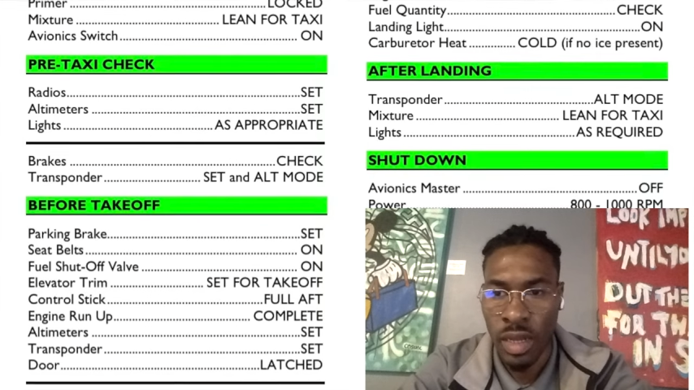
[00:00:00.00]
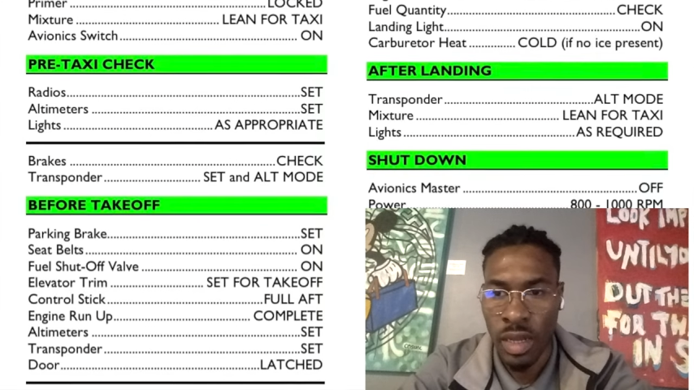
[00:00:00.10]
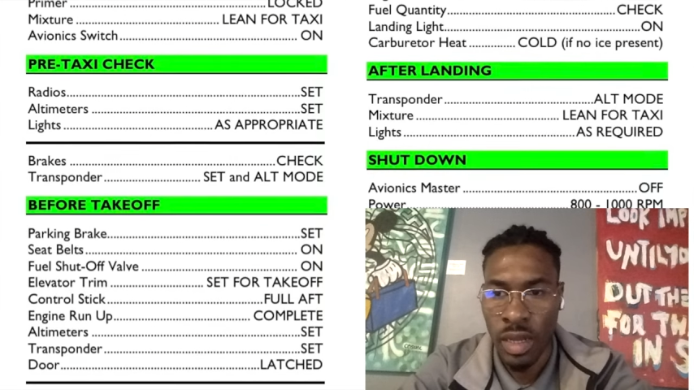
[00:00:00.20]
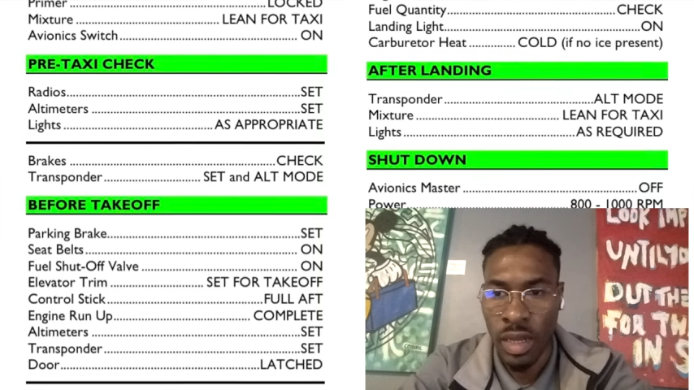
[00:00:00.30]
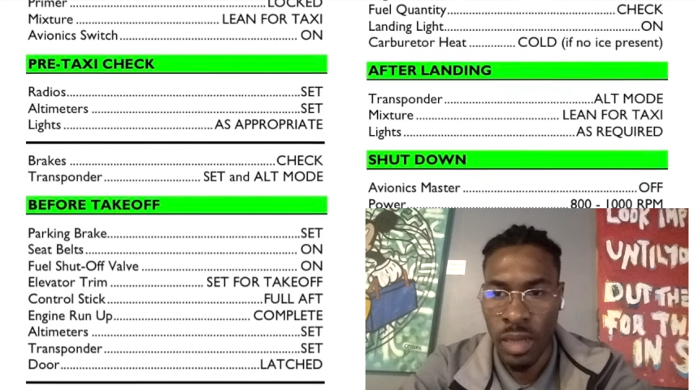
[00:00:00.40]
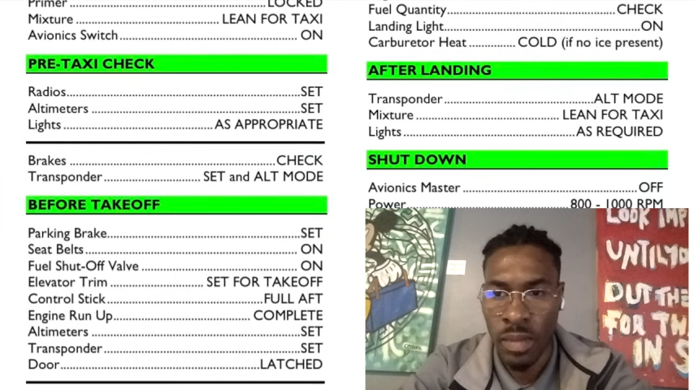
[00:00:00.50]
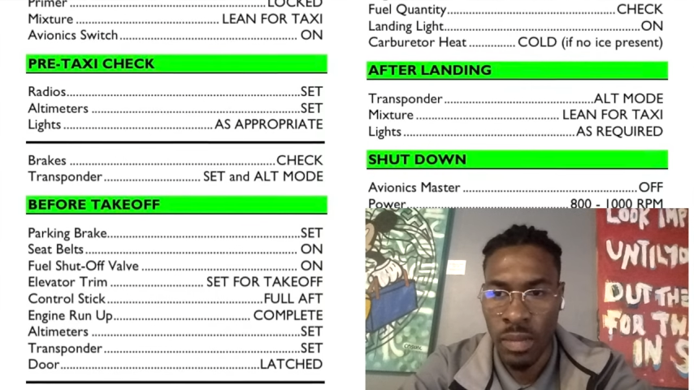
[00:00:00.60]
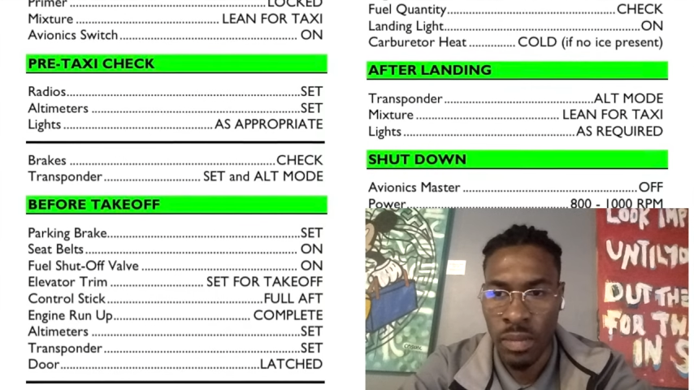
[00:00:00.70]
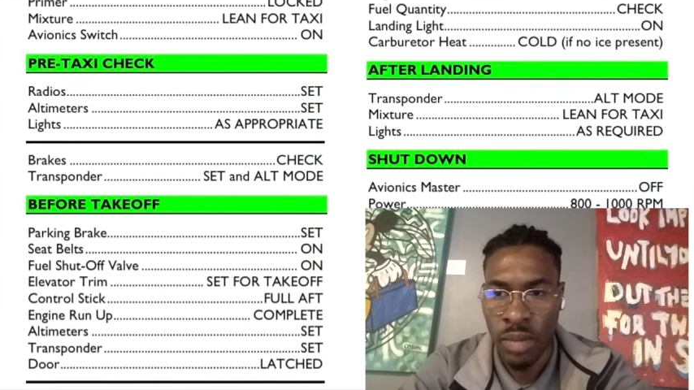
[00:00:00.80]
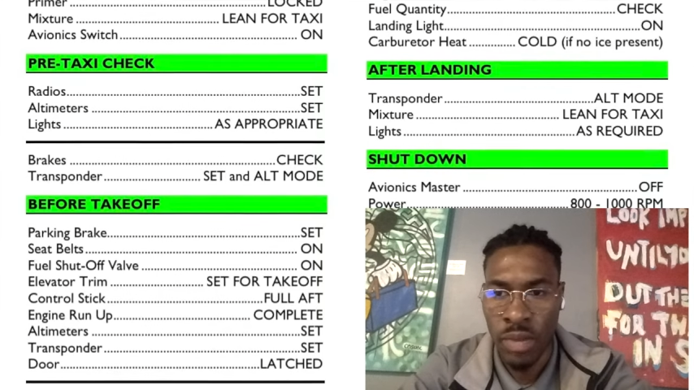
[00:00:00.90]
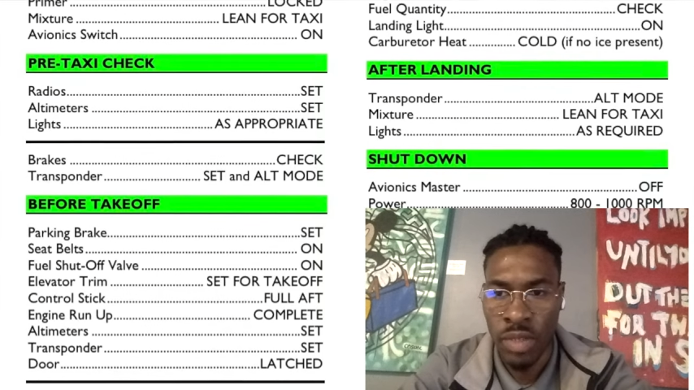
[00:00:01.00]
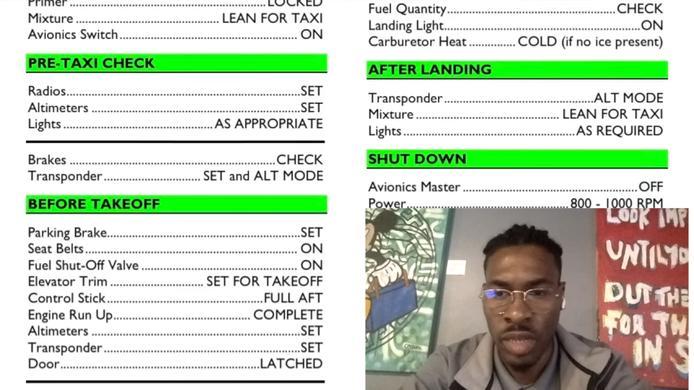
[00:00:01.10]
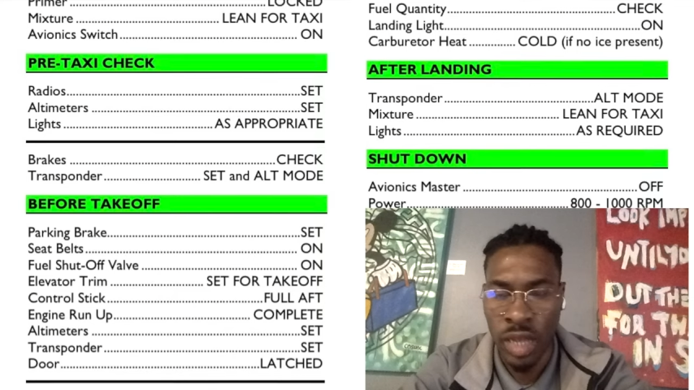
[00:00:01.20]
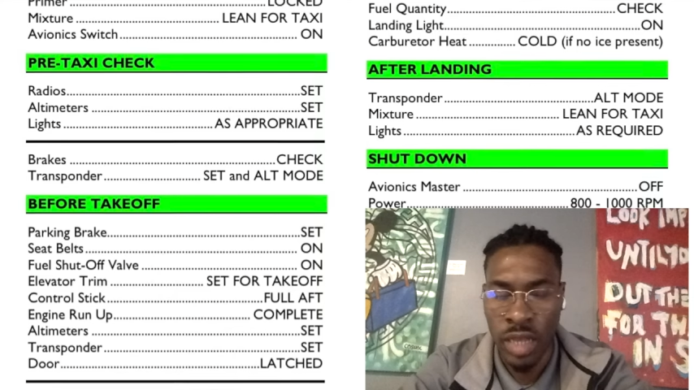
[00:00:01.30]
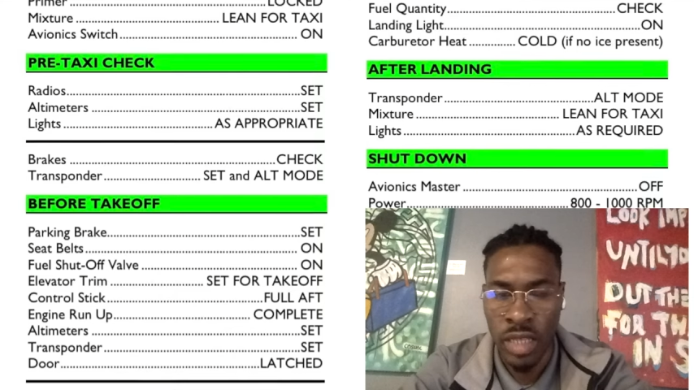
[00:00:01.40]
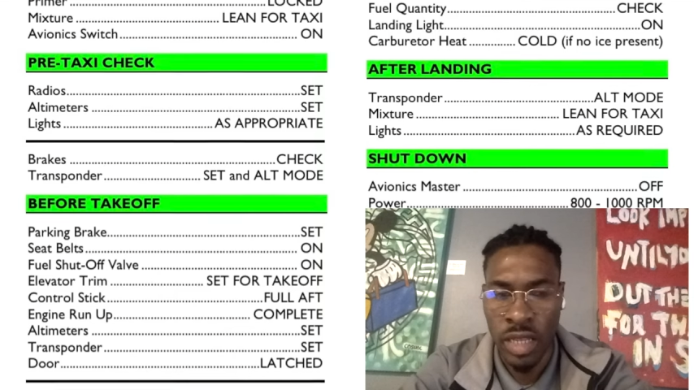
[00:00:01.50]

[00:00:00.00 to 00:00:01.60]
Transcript: um, primers locked.